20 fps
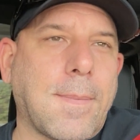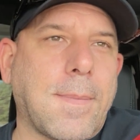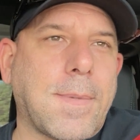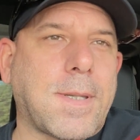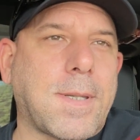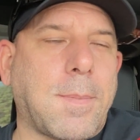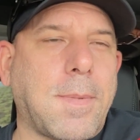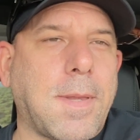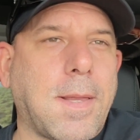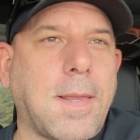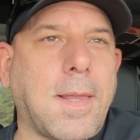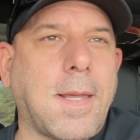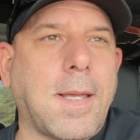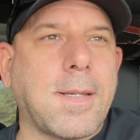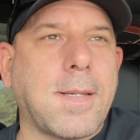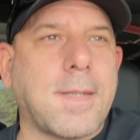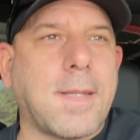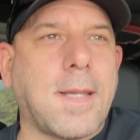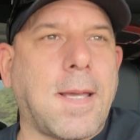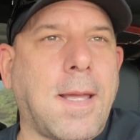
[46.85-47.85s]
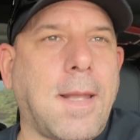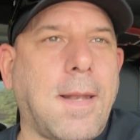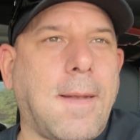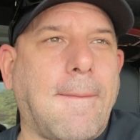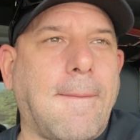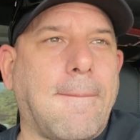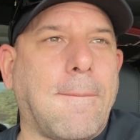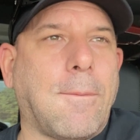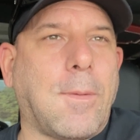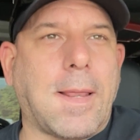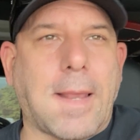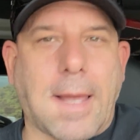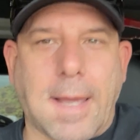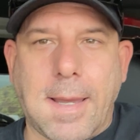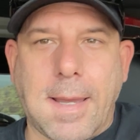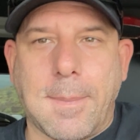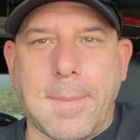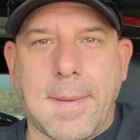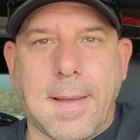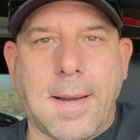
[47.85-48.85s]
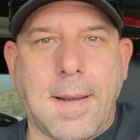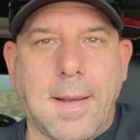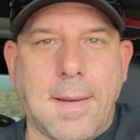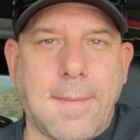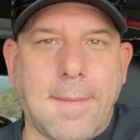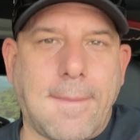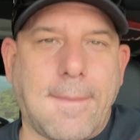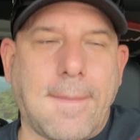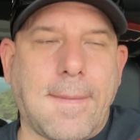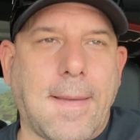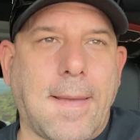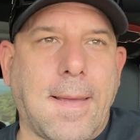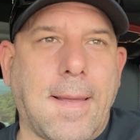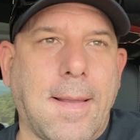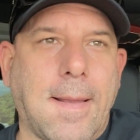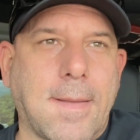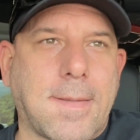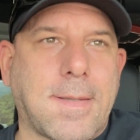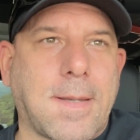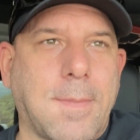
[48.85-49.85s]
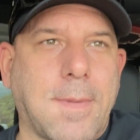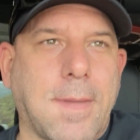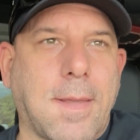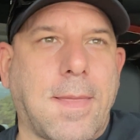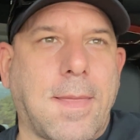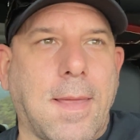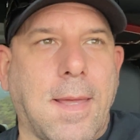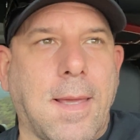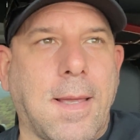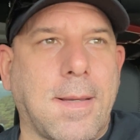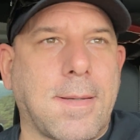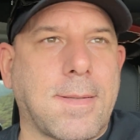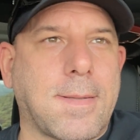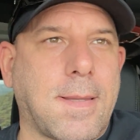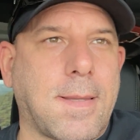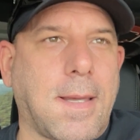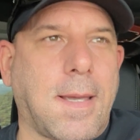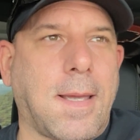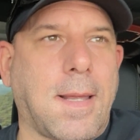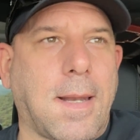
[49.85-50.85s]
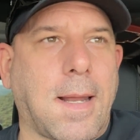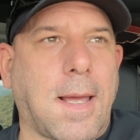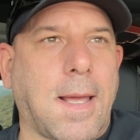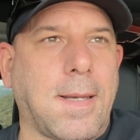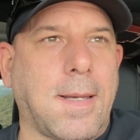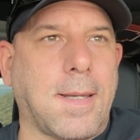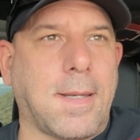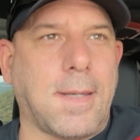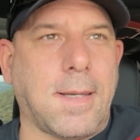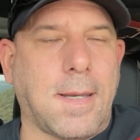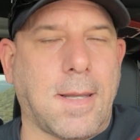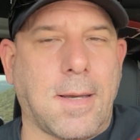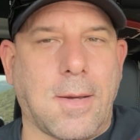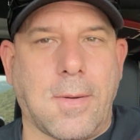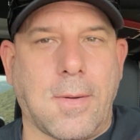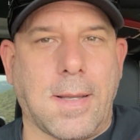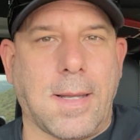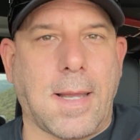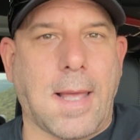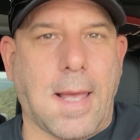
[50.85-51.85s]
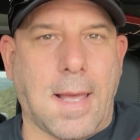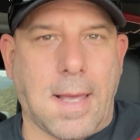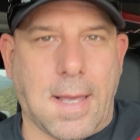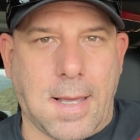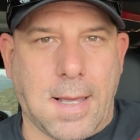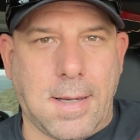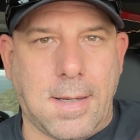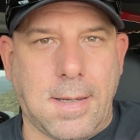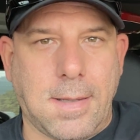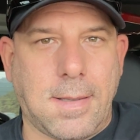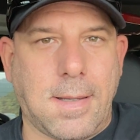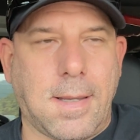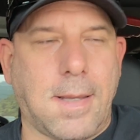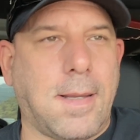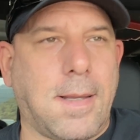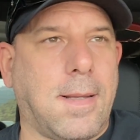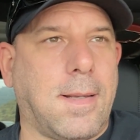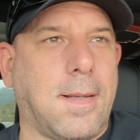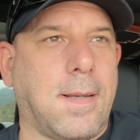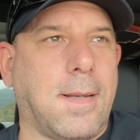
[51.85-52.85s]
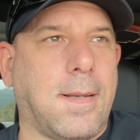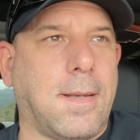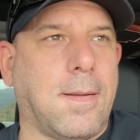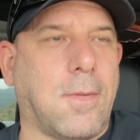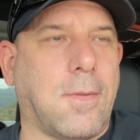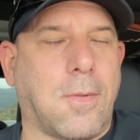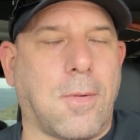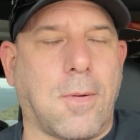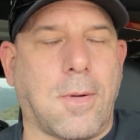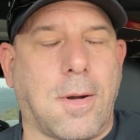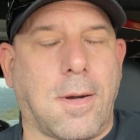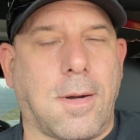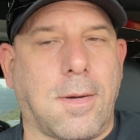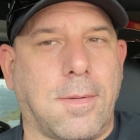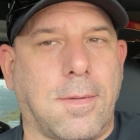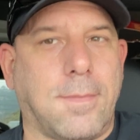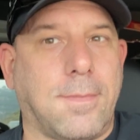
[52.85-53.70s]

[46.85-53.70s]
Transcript: some of the things that we like about it, and some of the things that I didn't know it had or